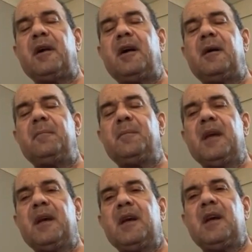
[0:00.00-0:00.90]
Um,
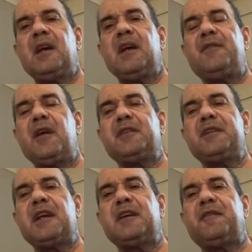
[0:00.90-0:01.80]
if you have to
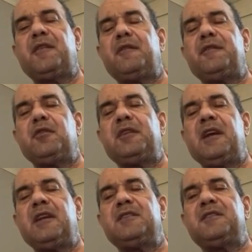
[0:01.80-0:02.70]
take it for a few
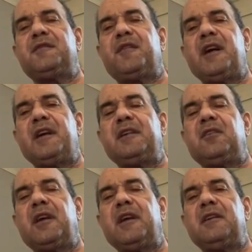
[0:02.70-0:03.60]
days, fine,
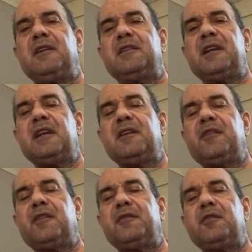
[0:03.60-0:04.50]
great, take it
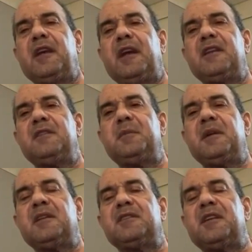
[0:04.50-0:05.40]
for a few days,
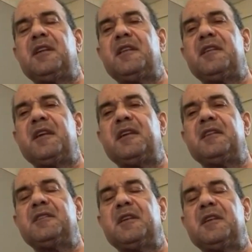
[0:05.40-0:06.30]
because another thing
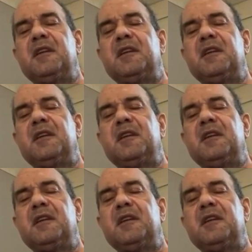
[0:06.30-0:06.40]
is